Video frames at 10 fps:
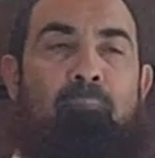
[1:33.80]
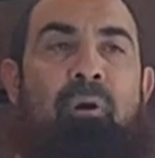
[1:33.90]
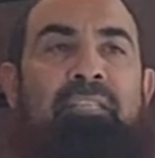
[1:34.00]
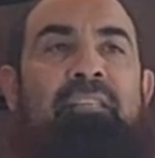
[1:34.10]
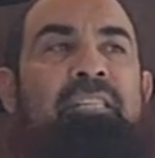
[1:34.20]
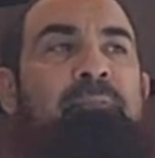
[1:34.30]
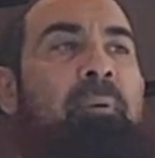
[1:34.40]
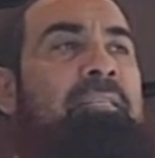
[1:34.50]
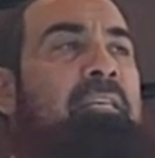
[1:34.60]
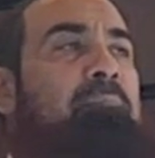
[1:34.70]
My dear
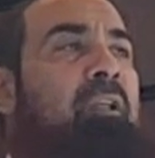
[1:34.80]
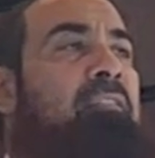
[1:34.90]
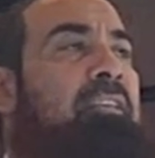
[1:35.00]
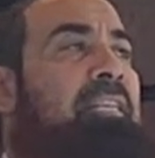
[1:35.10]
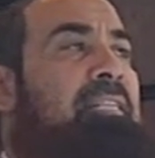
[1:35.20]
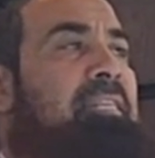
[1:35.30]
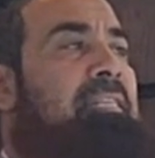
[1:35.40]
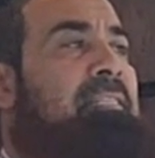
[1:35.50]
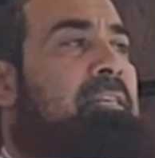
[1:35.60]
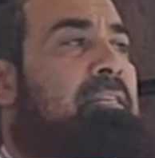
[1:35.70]
respected brothers and
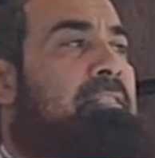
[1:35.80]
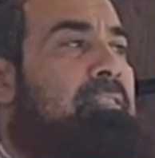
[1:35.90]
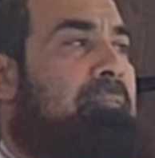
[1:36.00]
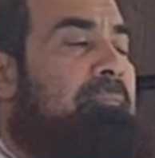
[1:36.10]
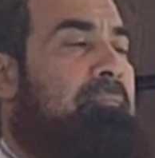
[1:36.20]
sisters,